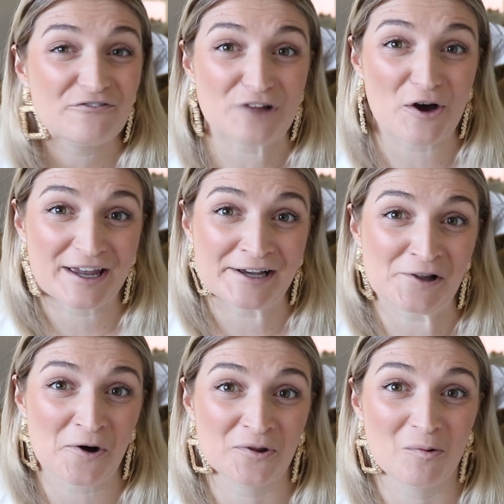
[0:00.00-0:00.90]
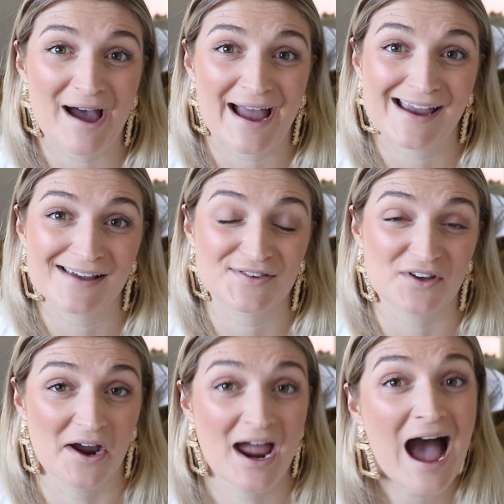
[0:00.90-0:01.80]
vlogging along the way. So
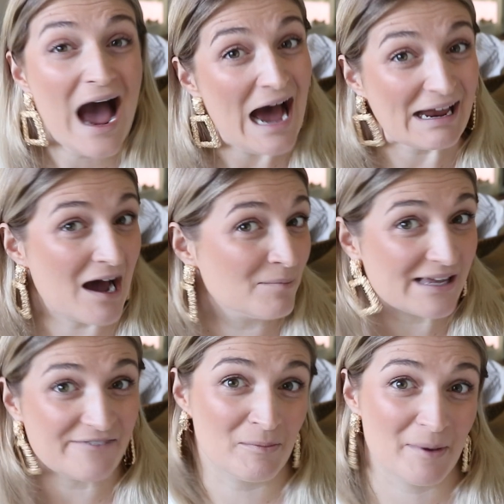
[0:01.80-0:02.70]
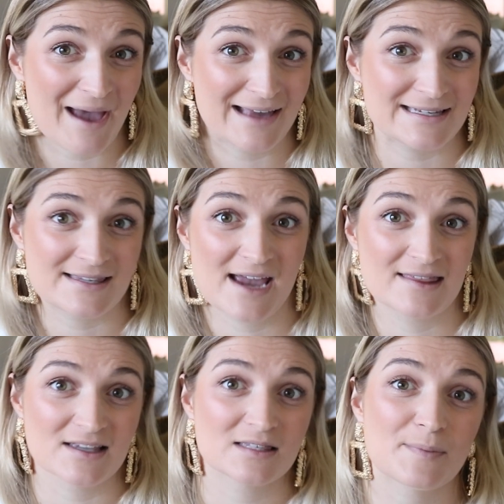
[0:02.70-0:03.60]
I can't believe I'm about to say
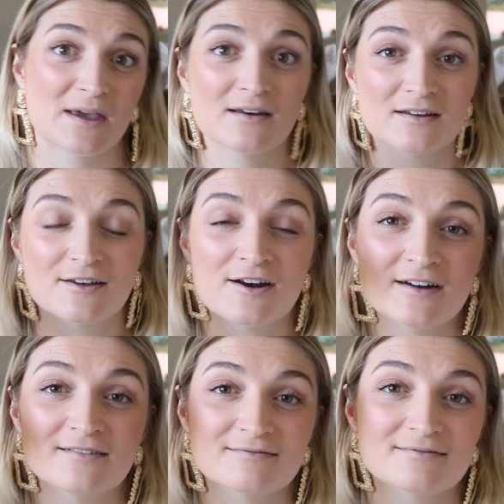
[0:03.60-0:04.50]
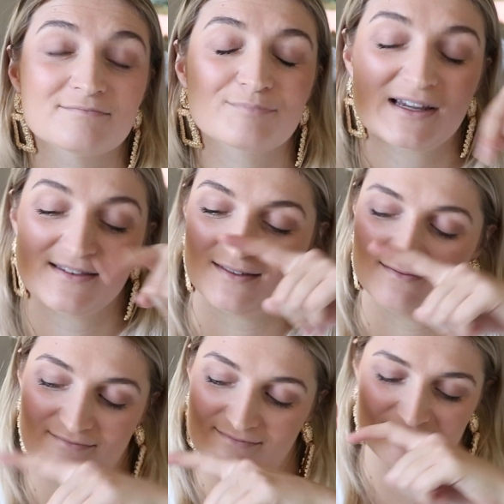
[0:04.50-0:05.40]
this, but, you know,
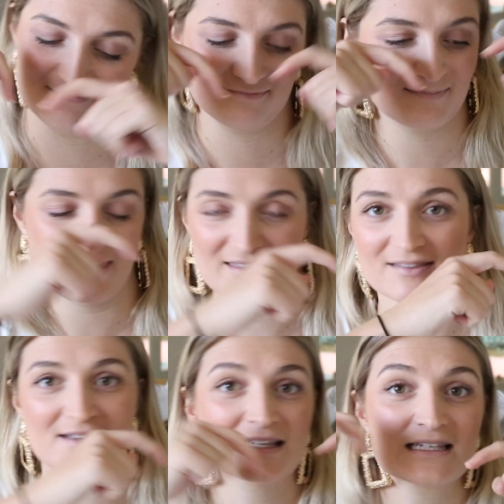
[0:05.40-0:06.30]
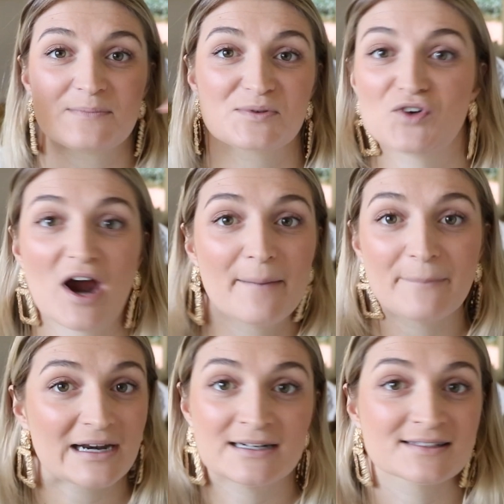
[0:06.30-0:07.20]
I think there's a subscribe
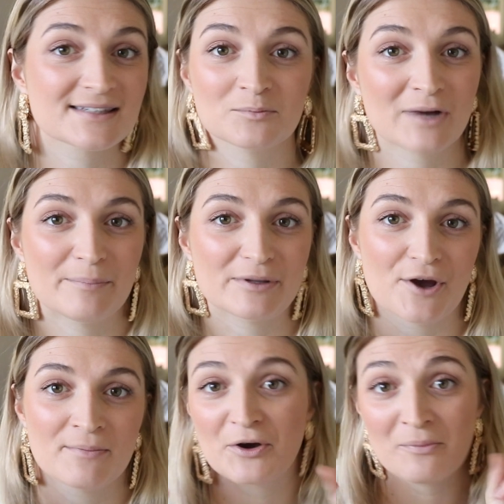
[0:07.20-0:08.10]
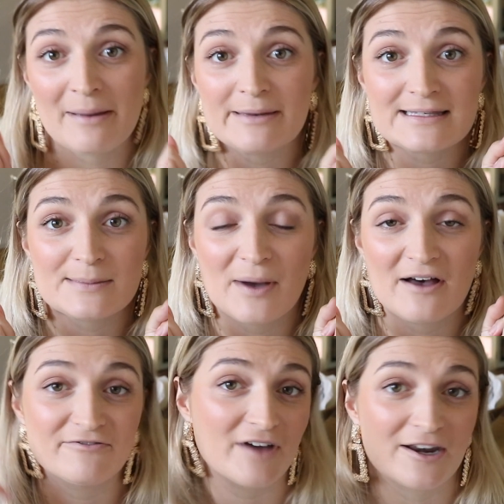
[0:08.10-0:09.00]
button somewhere below me, or maybe it's
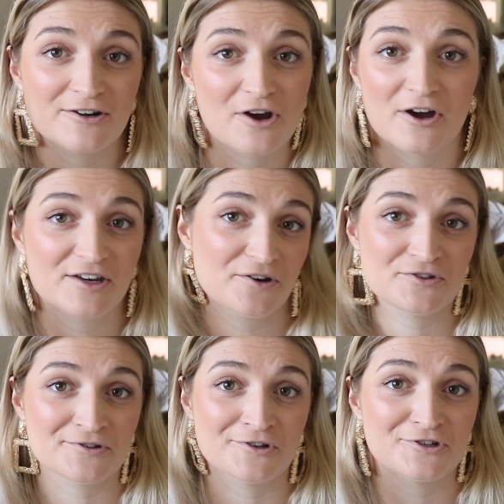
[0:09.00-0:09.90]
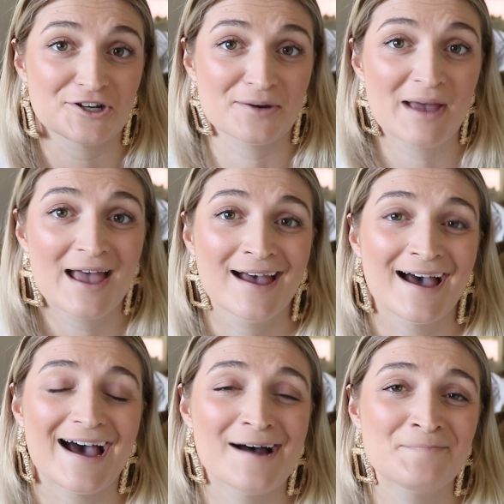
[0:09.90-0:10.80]
above, I don't know, I don't do YouTube.
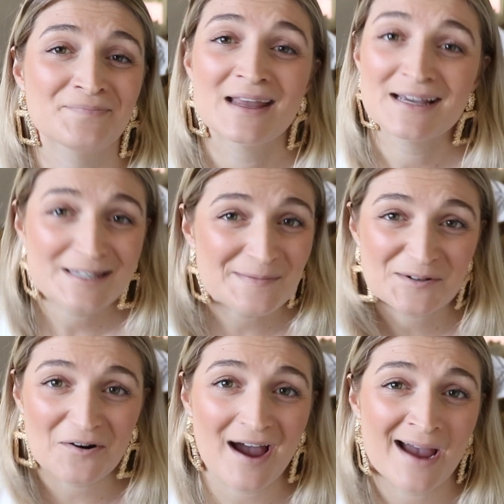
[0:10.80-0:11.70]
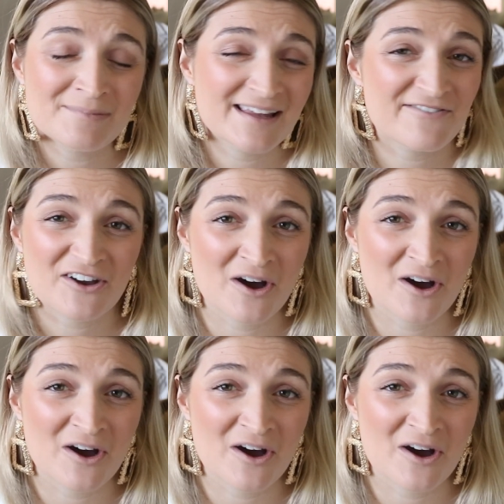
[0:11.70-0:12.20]
Subscribe, leave a